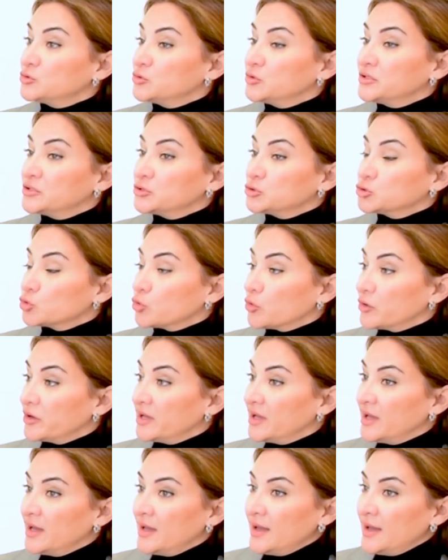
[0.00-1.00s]
to
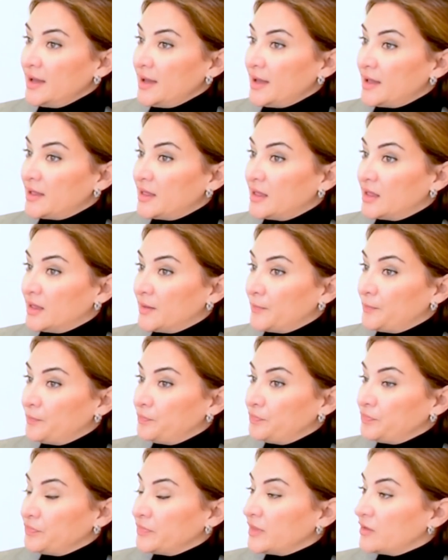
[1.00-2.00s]
enjoy
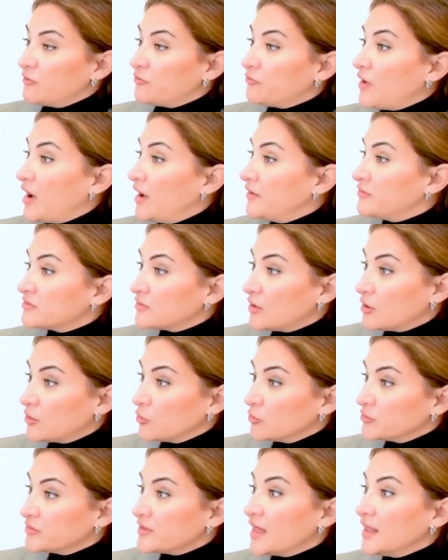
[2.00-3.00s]
um, five-star
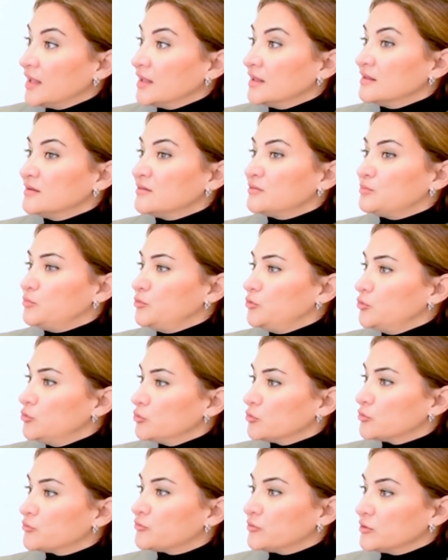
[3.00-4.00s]
hotels,
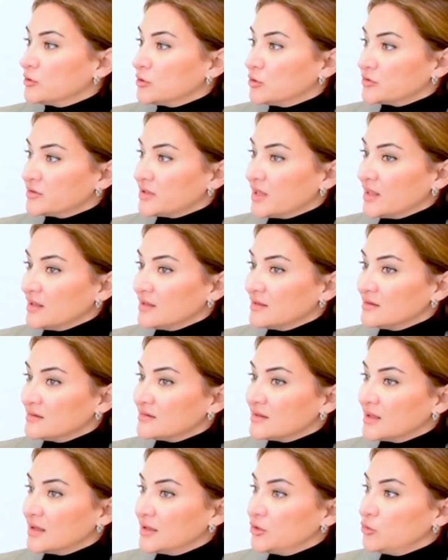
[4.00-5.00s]
beautiful
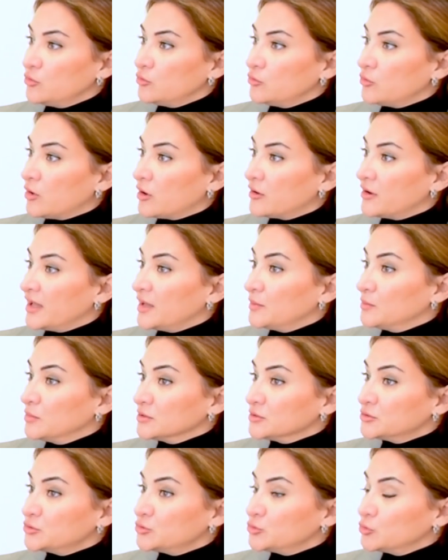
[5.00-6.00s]
hotels. Uh, you are
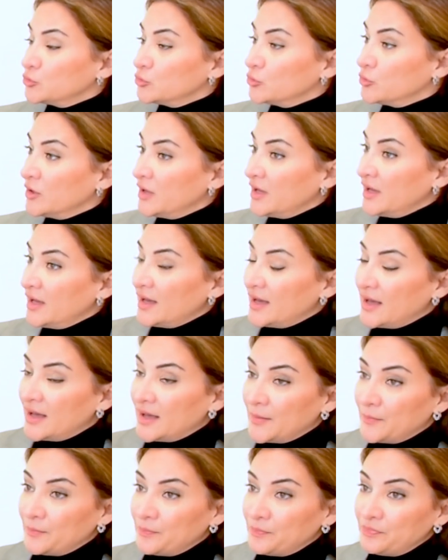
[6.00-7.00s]
able to
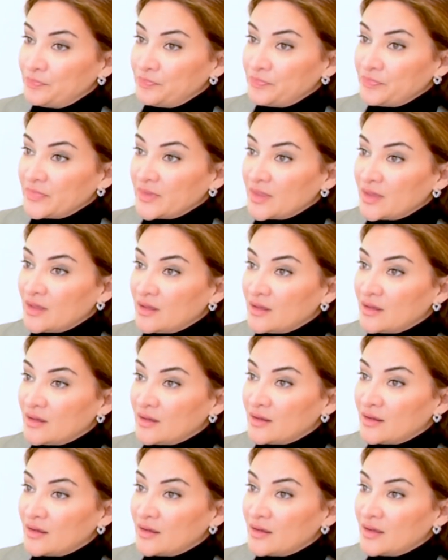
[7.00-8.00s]
um, uh,
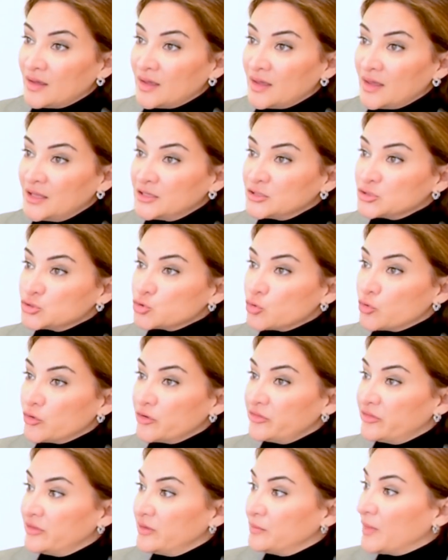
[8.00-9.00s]

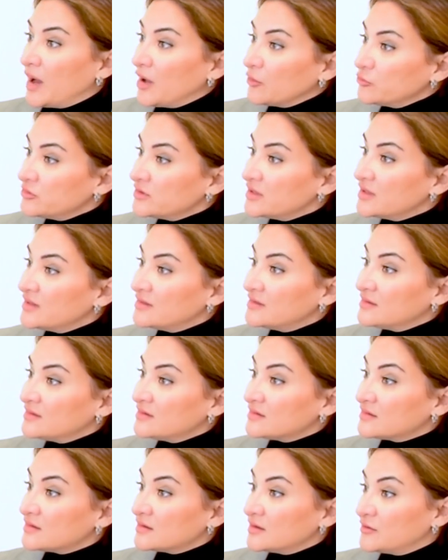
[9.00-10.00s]
enjoy the
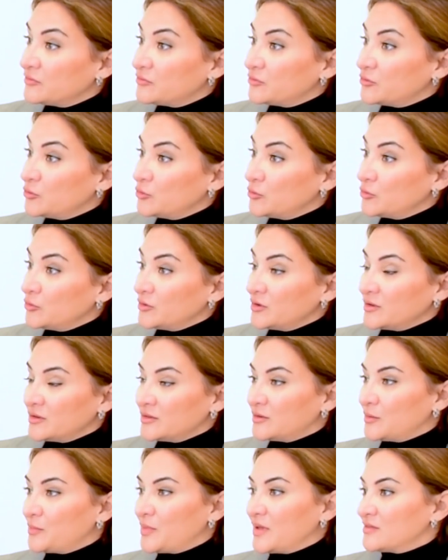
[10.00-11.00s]
mountains if you,
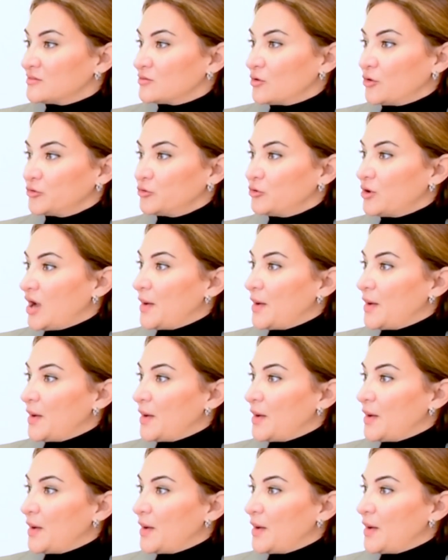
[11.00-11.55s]
it depends on your